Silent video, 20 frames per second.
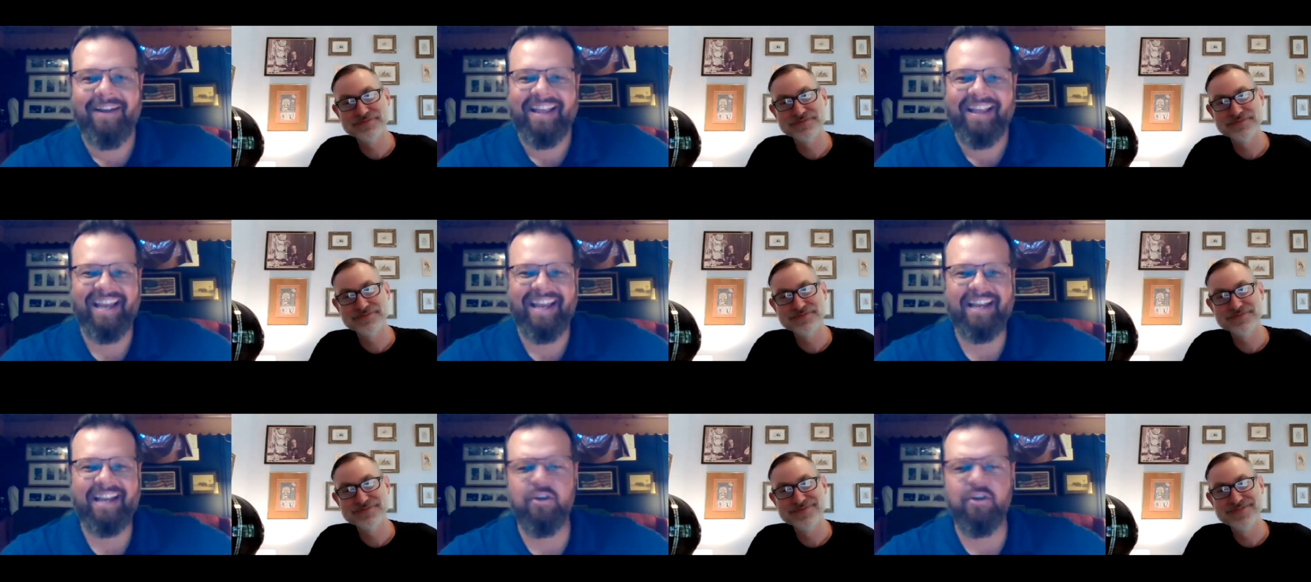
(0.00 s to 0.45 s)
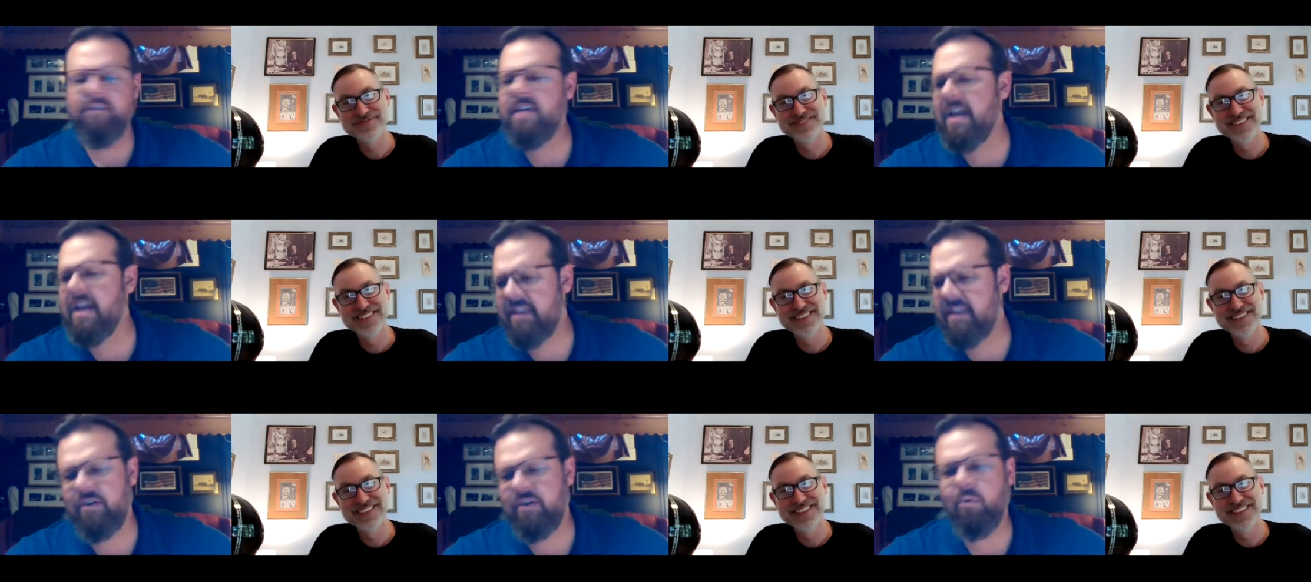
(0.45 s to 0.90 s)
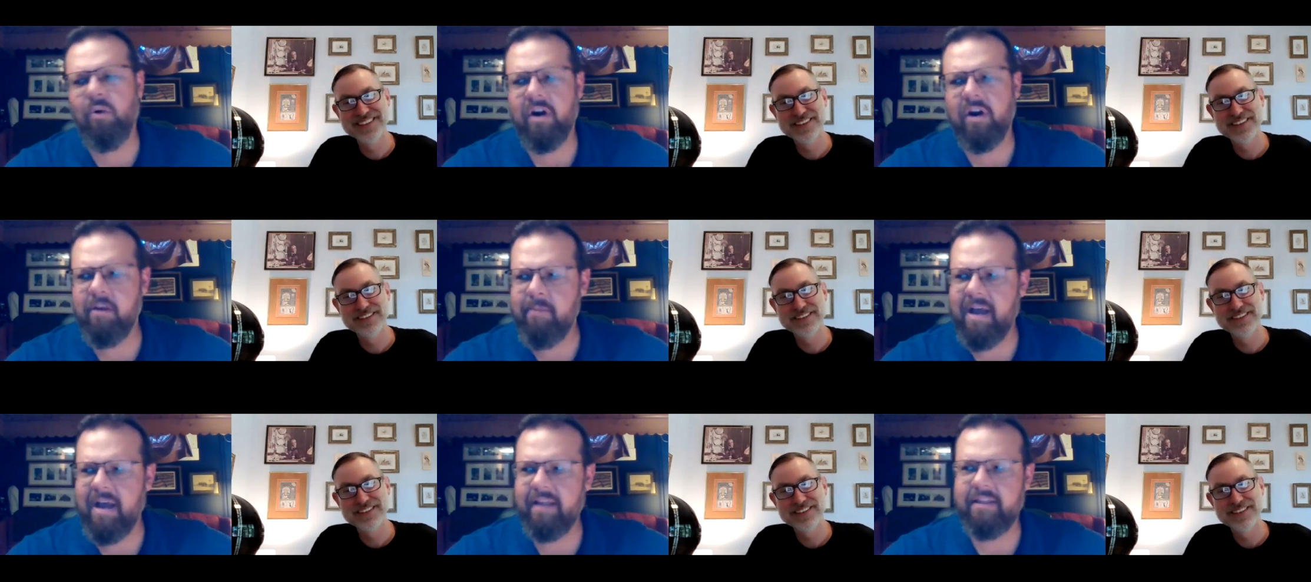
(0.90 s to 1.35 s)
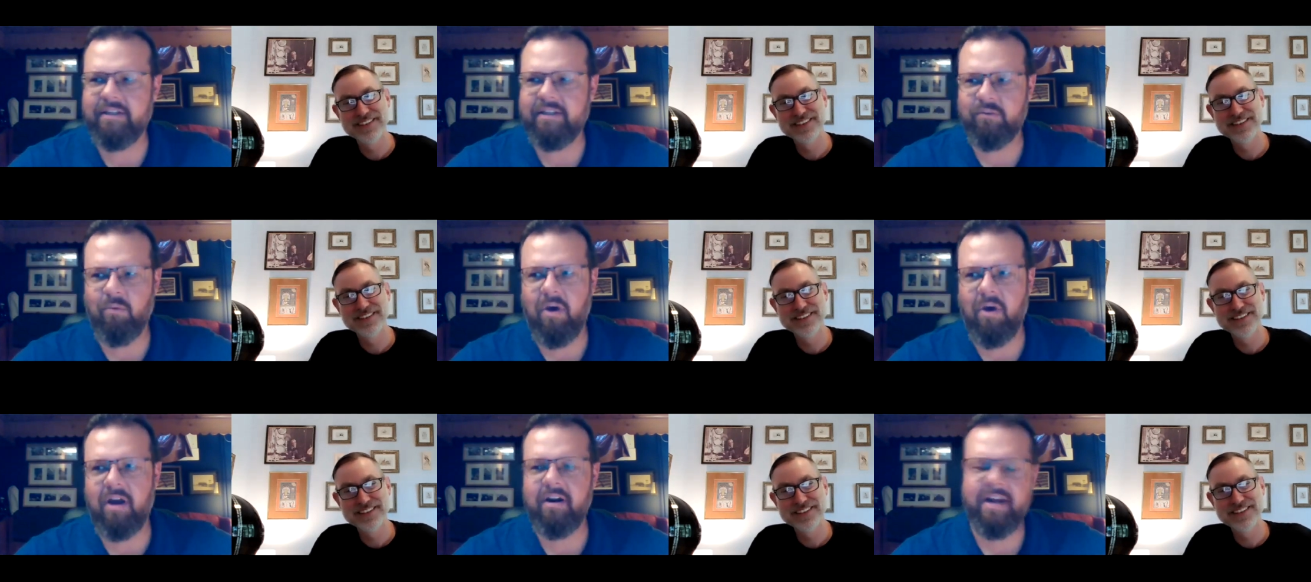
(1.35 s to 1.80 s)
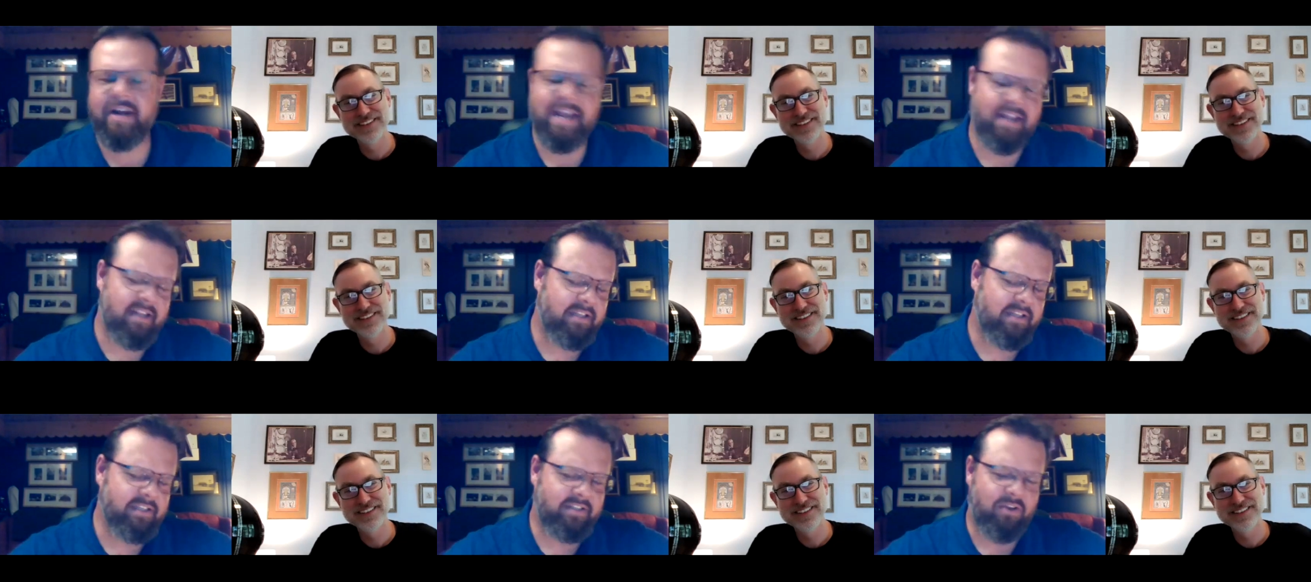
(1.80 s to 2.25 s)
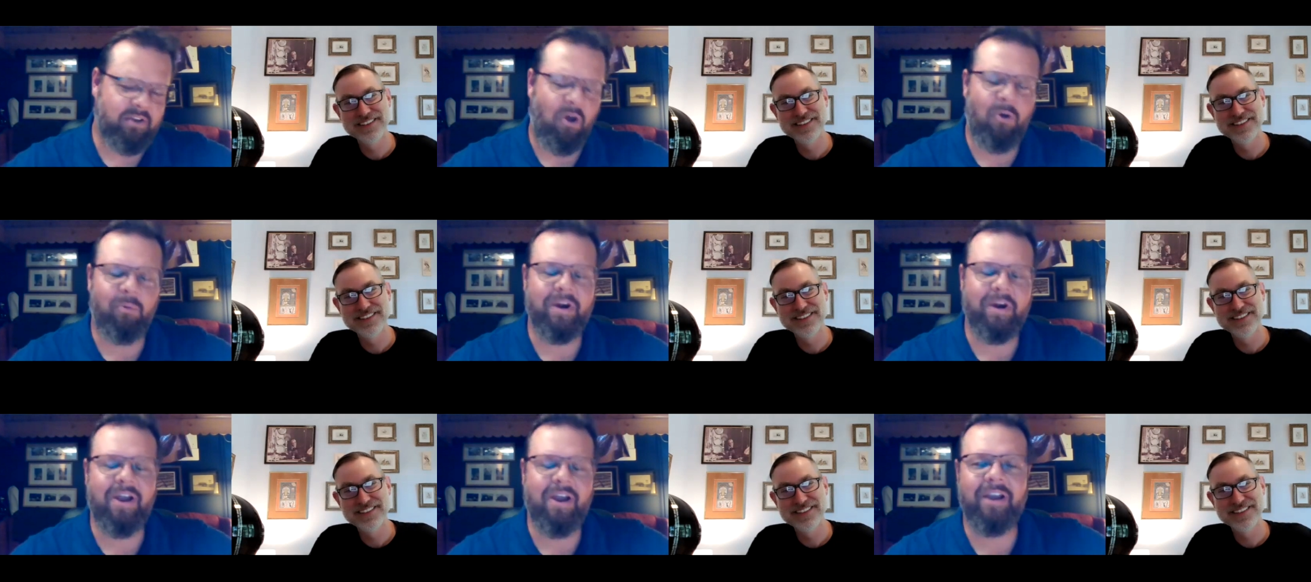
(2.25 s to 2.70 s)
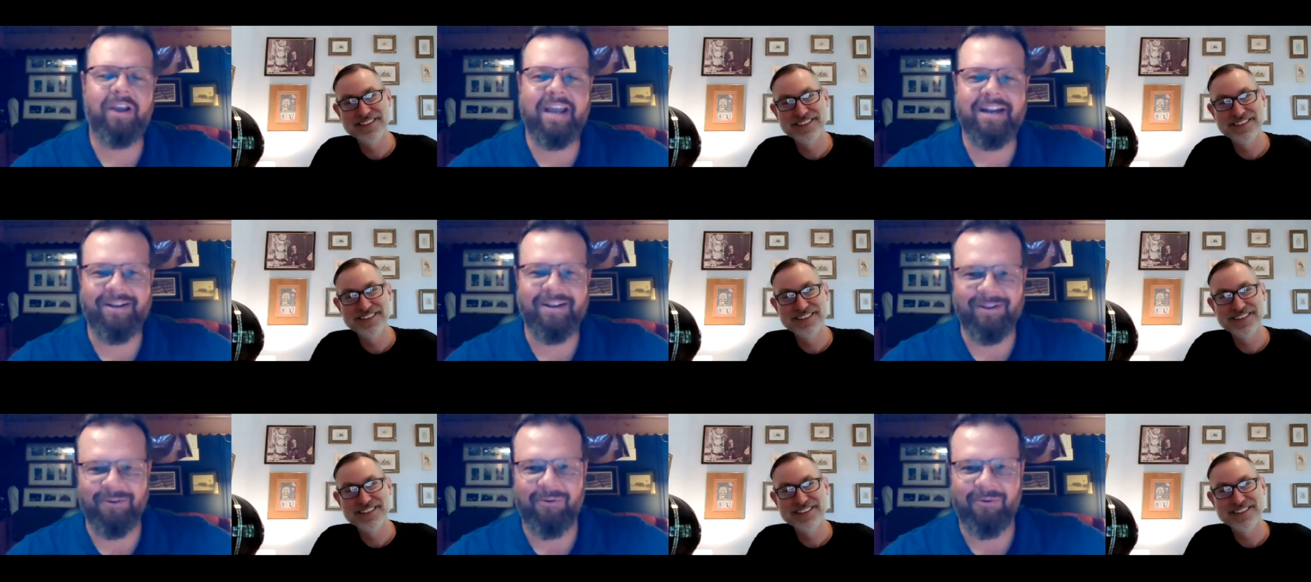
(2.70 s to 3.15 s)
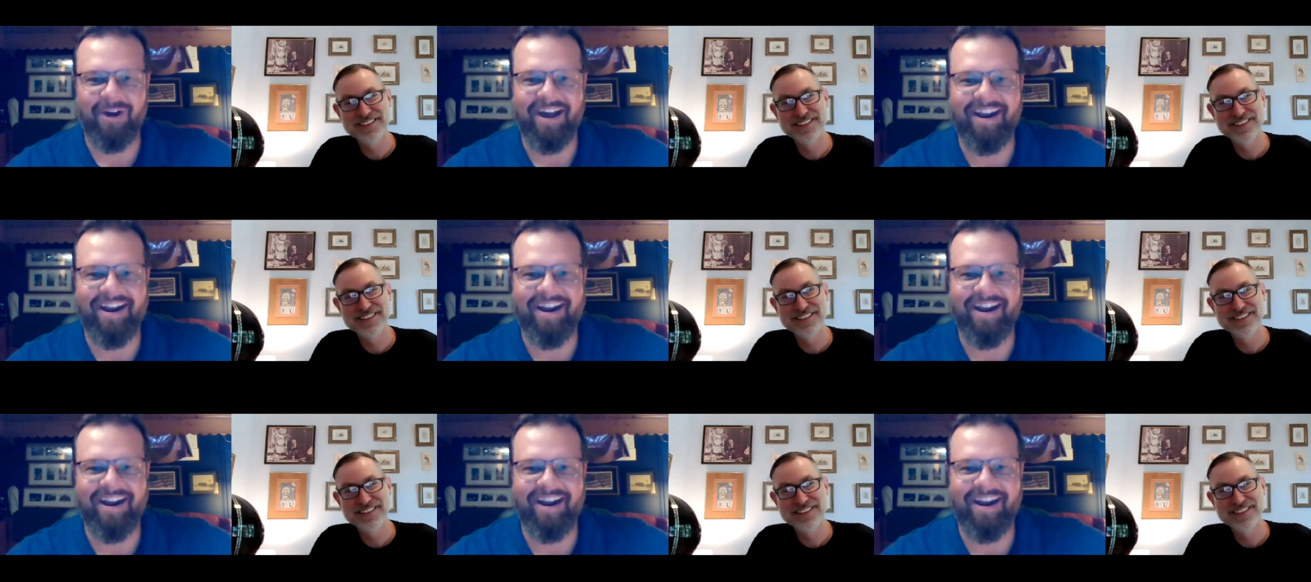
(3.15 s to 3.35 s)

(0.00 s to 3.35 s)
Speaker 1: like you have nothing to worry about in this water. Get this all. Oh, we're all getting in the water.